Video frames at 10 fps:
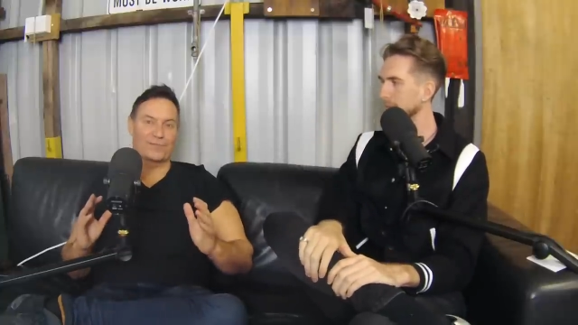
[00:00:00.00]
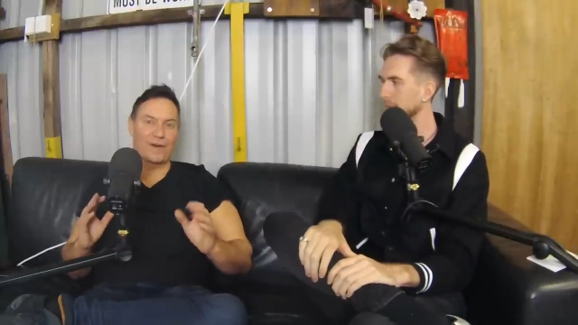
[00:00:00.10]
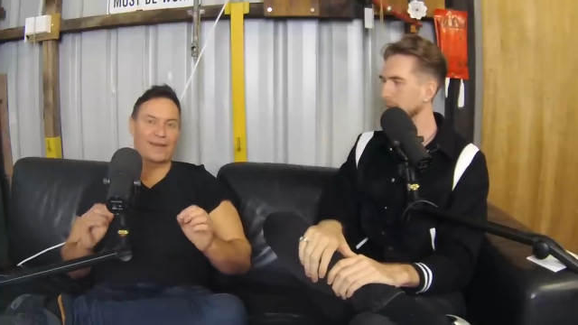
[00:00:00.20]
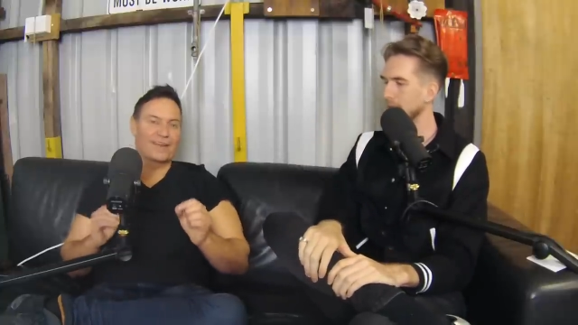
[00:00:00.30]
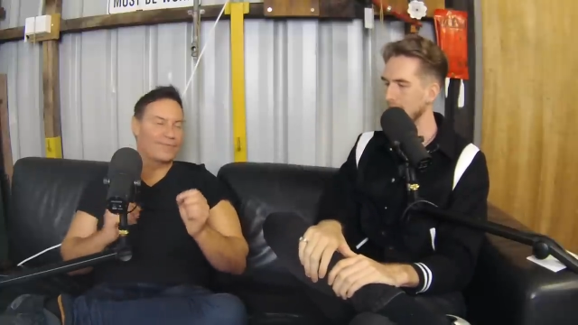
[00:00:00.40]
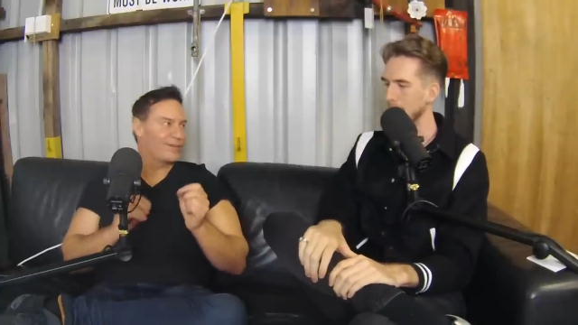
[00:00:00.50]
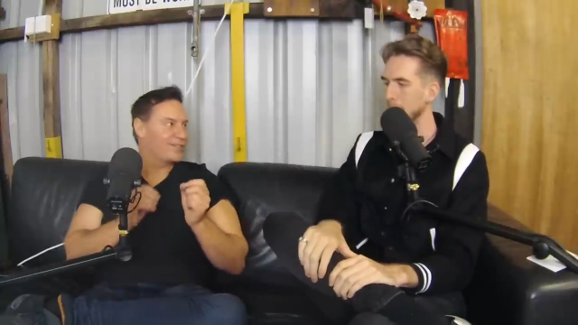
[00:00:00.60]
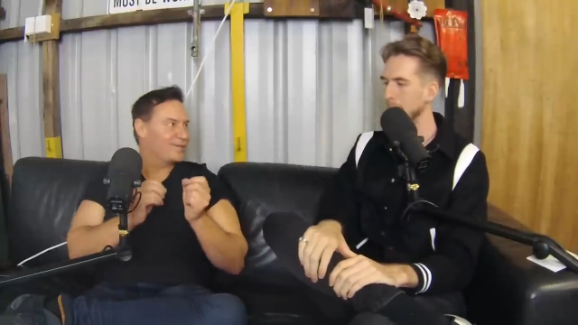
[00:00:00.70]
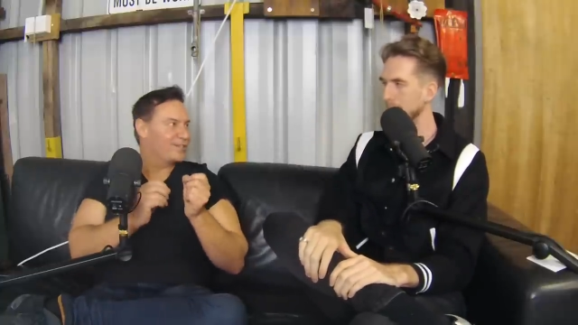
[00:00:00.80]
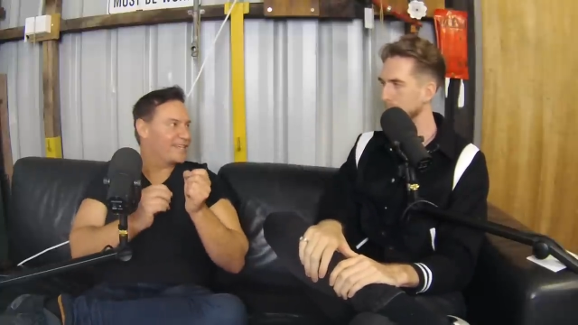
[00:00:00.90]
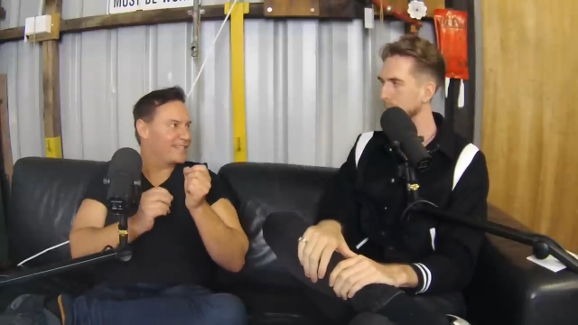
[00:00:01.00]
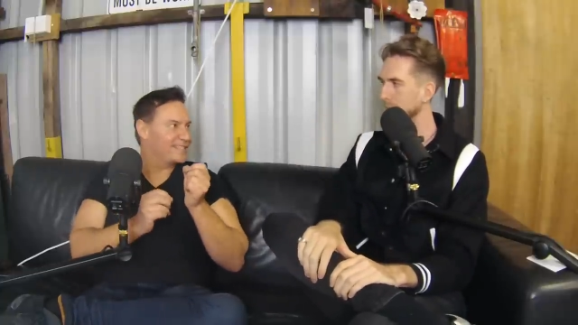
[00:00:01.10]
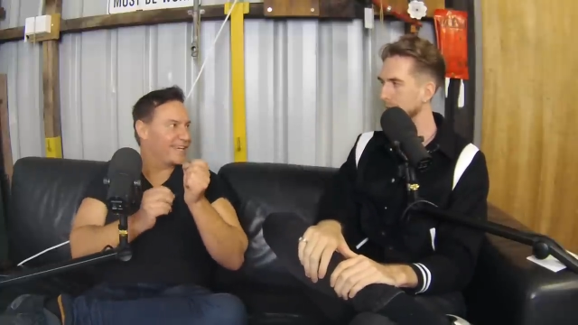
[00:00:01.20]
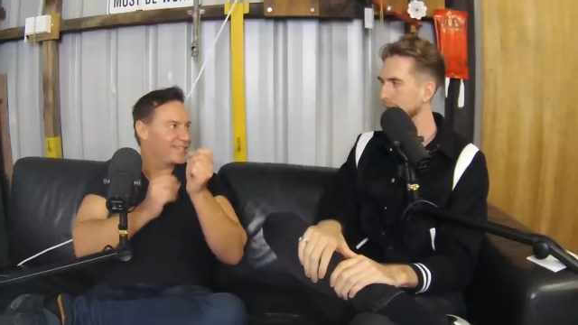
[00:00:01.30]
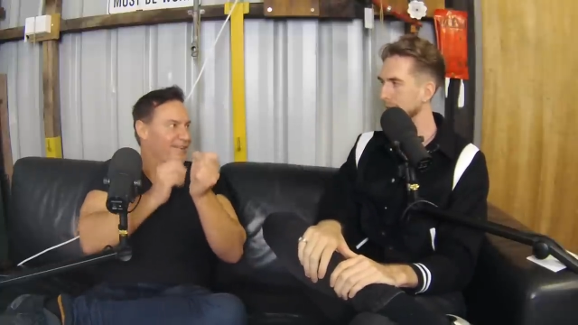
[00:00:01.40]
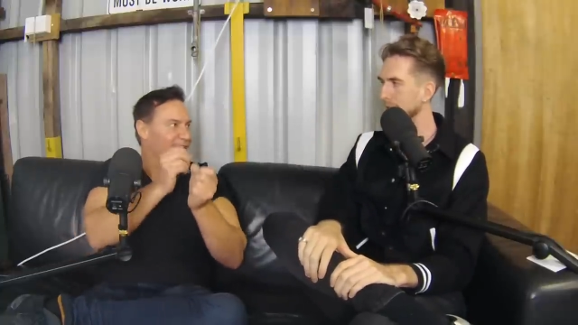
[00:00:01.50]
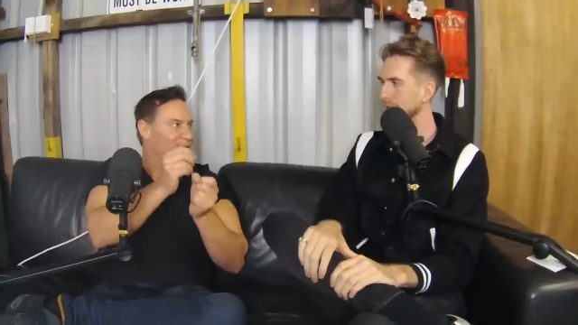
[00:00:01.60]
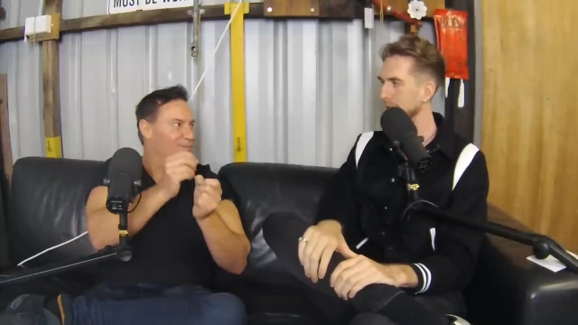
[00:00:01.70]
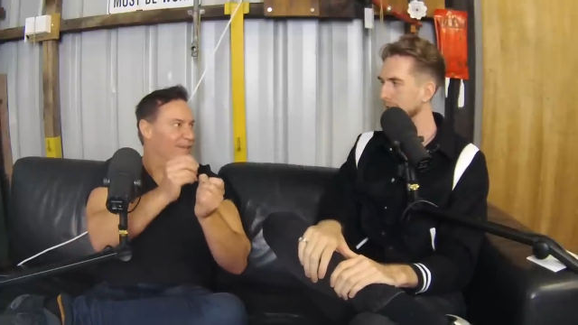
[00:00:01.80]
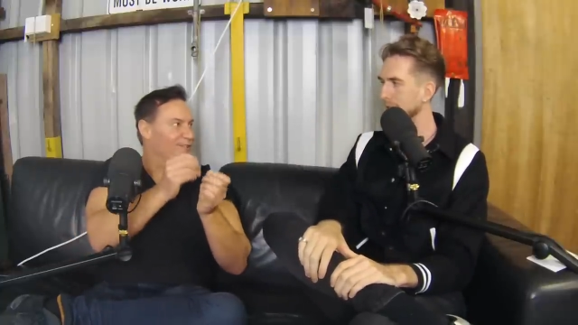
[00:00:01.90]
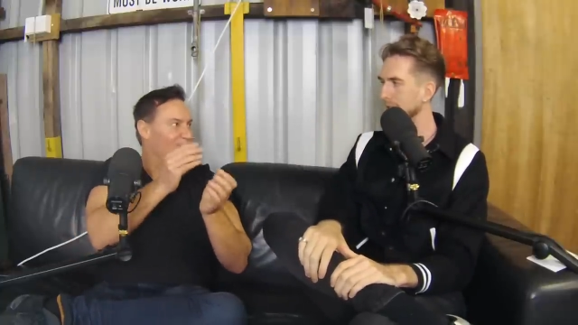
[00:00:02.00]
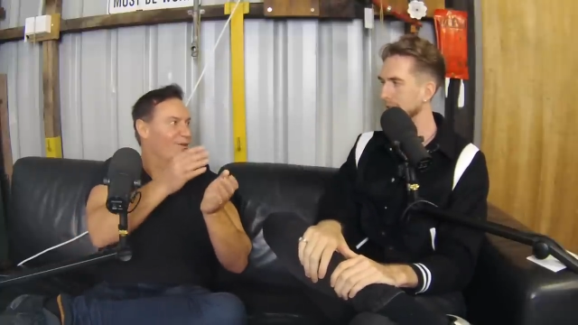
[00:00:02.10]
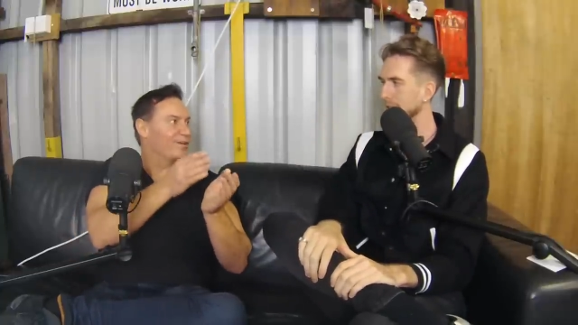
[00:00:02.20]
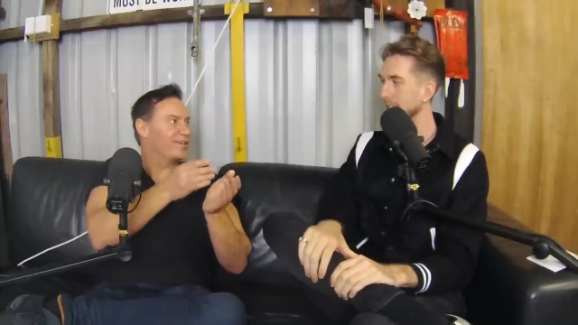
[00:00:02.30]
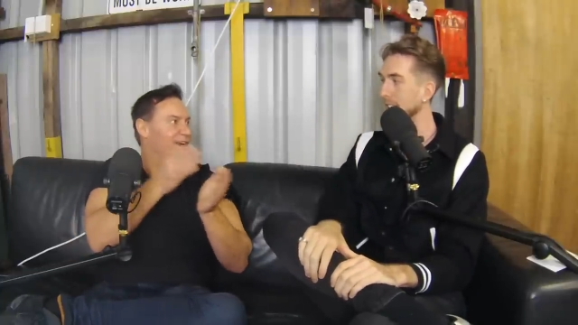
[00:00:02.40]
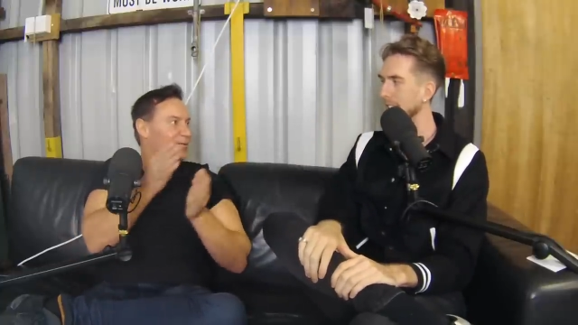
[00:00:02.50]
Speaker 1: But yeah. what you do is you exaggerate little bits, or you yeah.